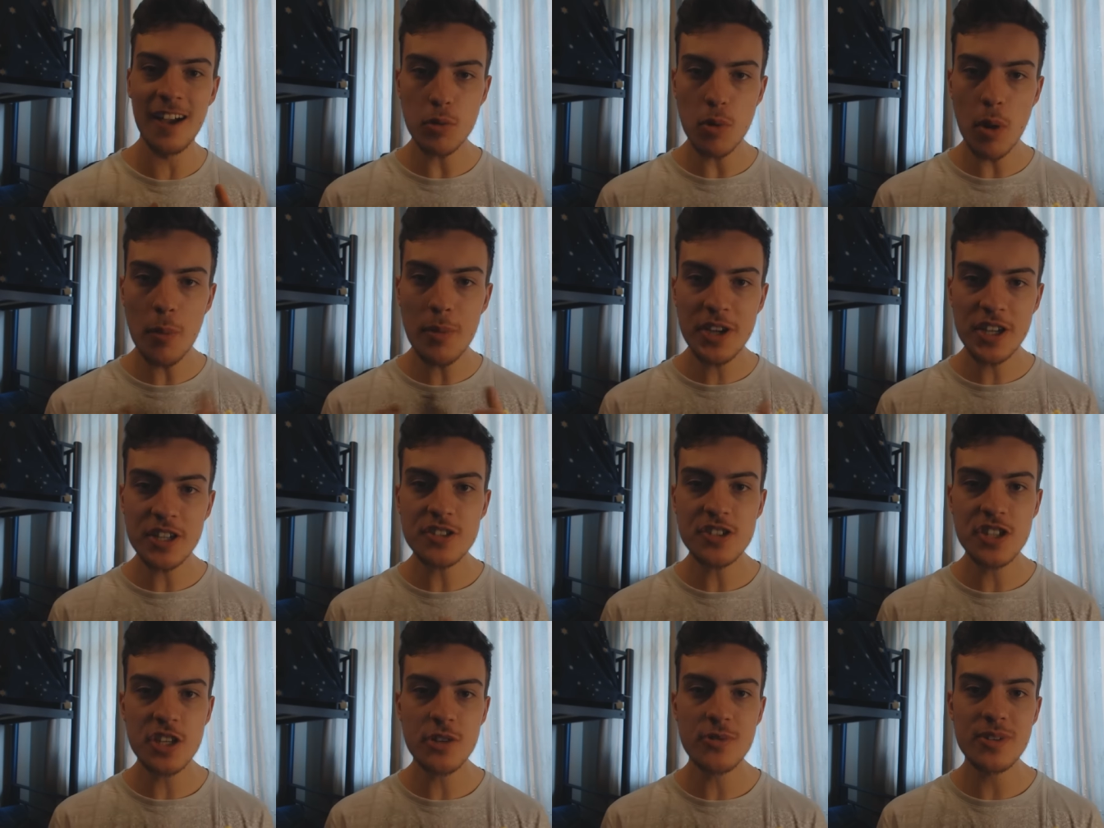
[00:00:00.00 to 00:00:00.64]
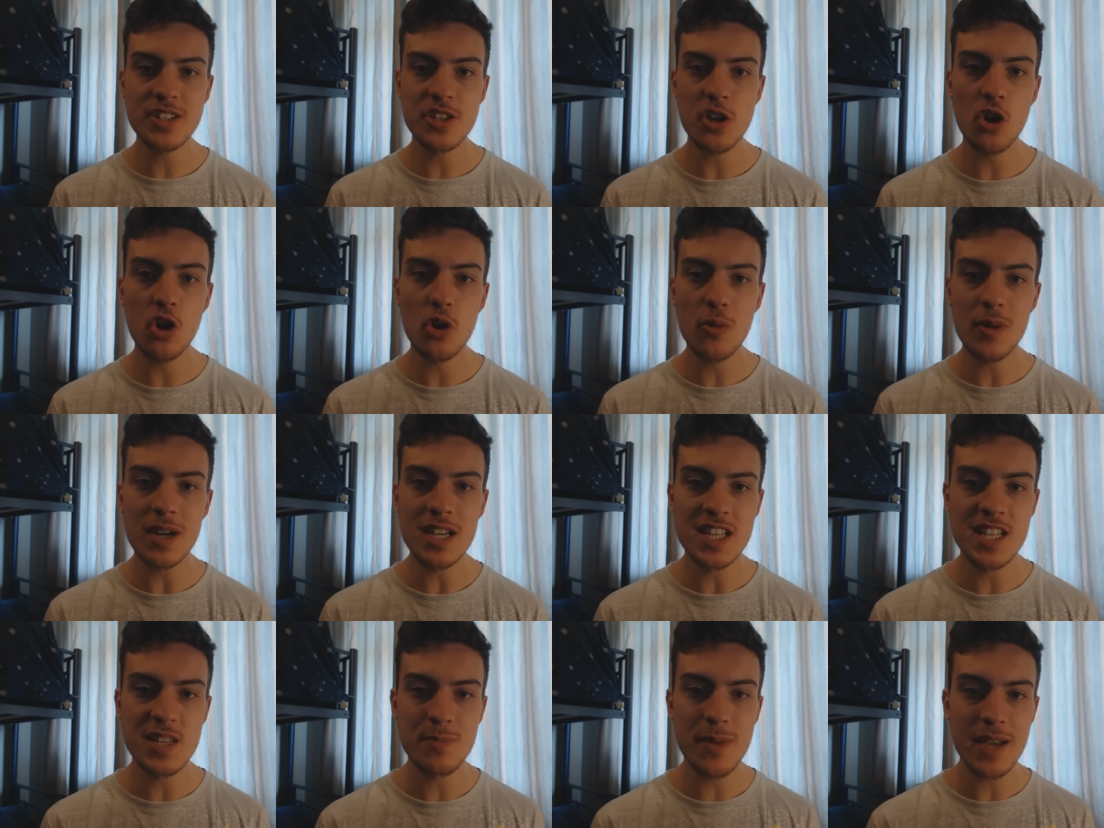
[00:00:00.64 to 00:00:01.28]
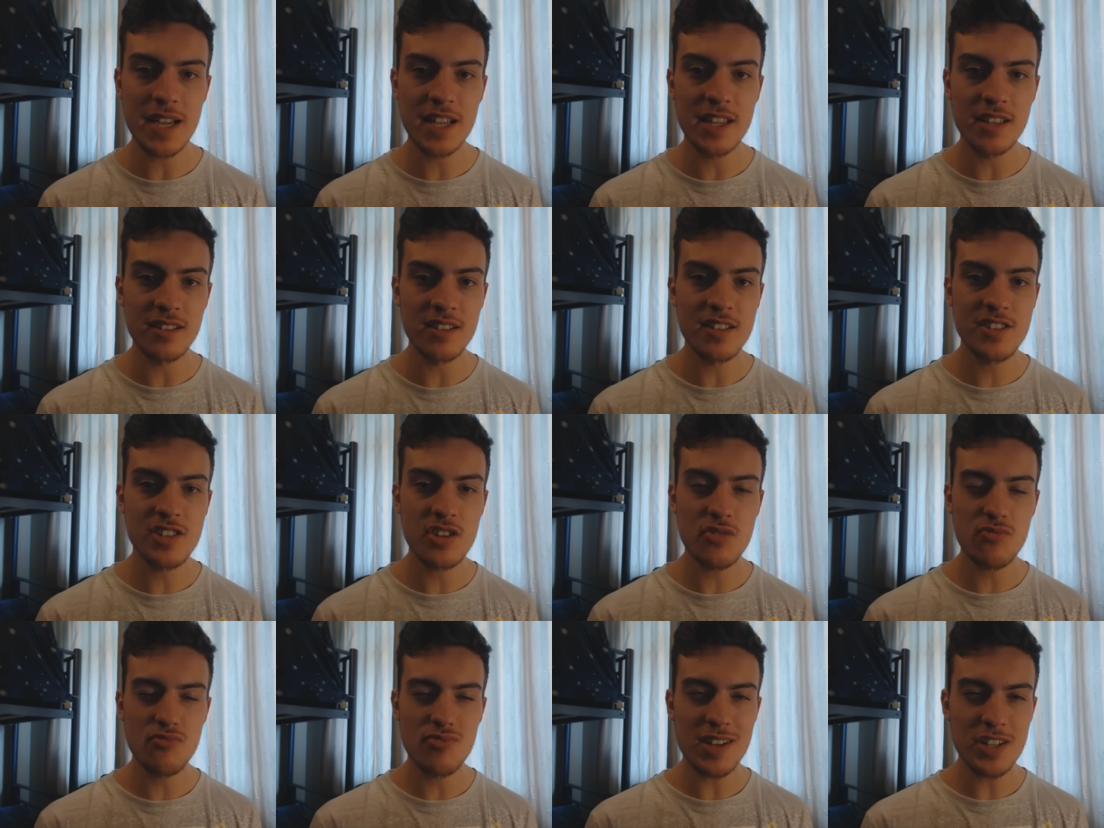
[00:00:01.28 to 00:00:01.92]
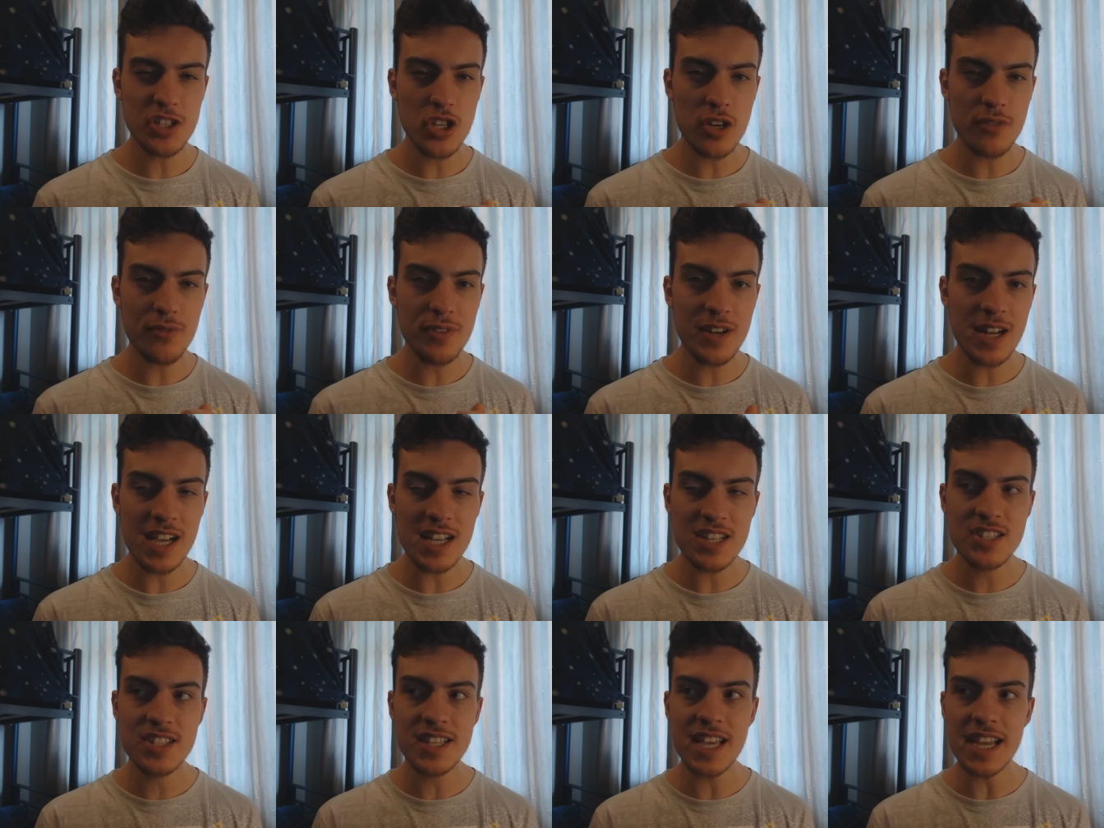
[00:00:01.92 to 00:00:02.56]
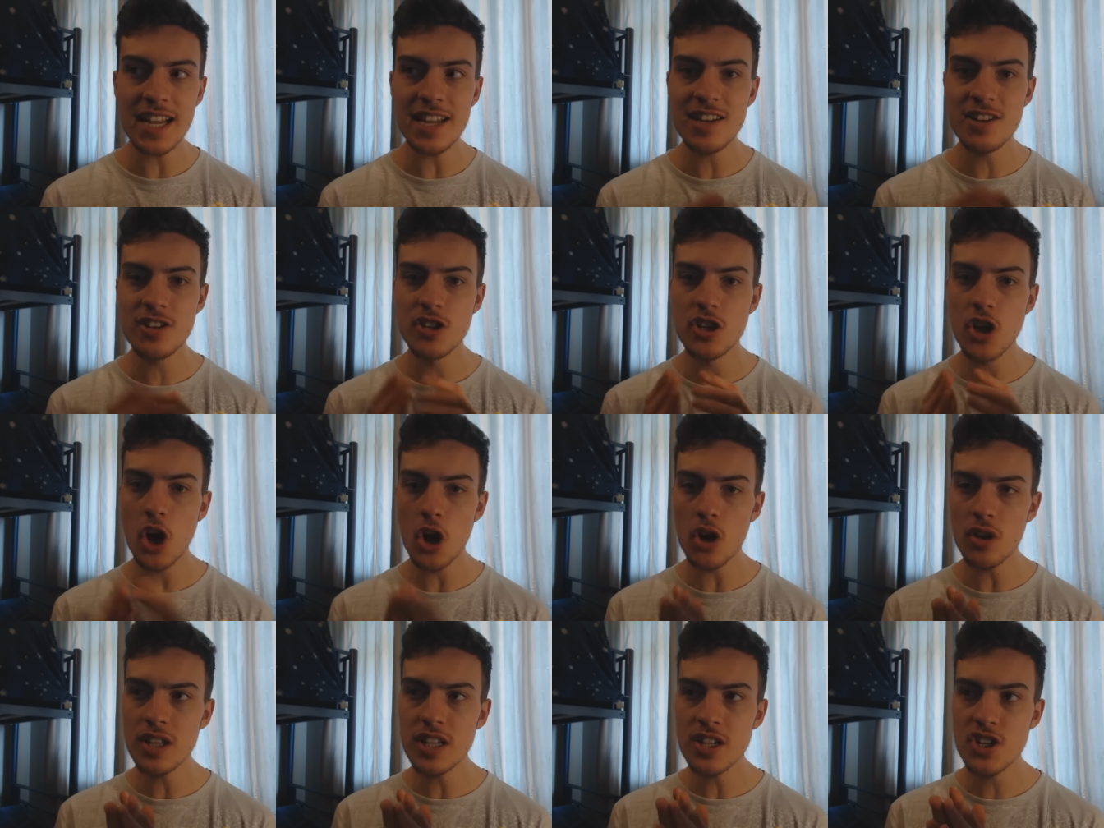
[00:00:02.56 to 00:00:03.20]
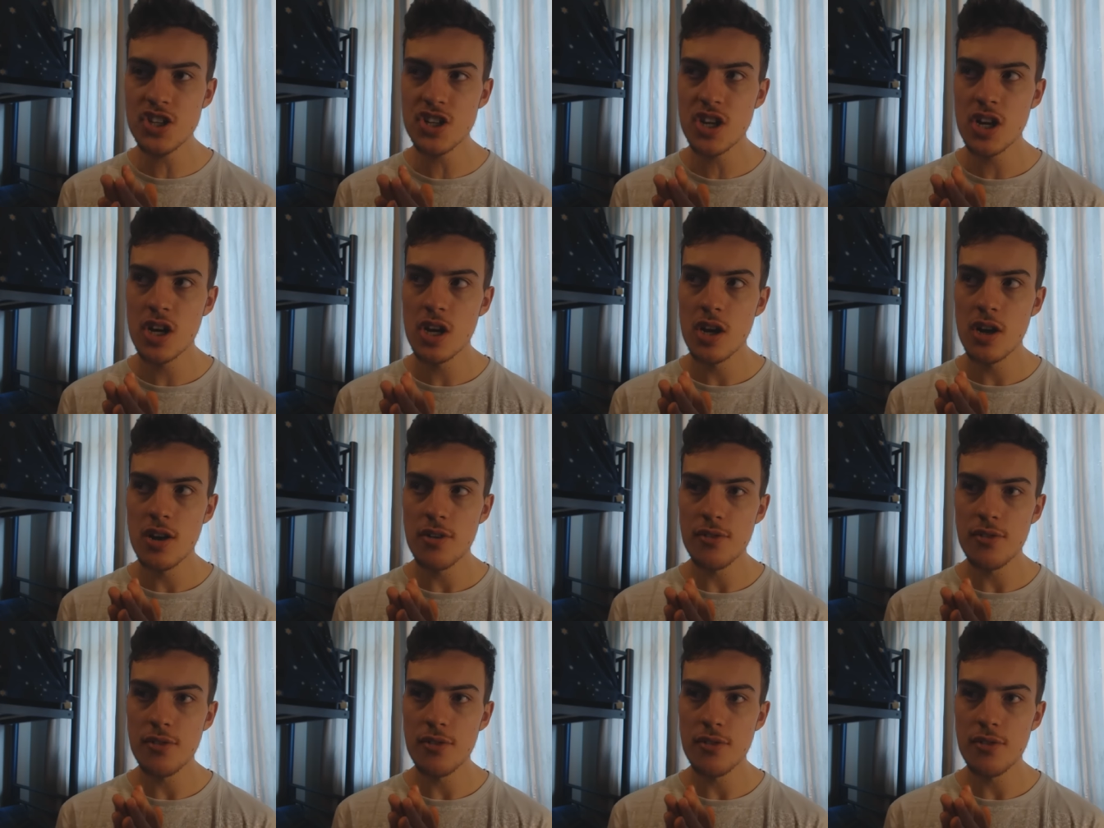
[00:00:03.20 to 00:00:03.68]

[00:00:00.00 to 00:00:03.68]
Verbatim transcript: But what we can do is always speculate. So Richtofen has gained knowledge